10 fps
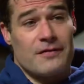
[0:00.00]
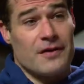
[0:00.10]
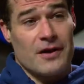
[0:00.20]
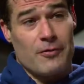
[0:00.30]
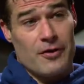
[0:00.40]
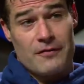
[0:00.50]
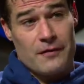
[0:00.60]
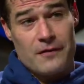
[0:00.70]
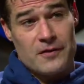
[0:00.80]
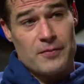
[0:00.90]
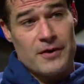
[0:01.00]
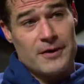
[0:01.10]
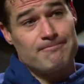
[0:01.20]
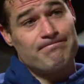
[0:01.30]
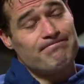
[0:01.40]
I feel like I'm going out for the first
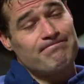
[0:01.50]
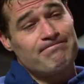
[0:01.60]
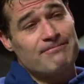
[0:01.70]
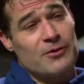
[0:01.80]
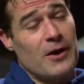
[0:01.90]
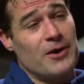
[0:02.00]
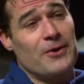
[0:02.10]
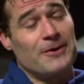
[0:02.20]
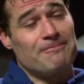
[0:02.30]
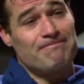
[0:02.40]
period. That's why I do it.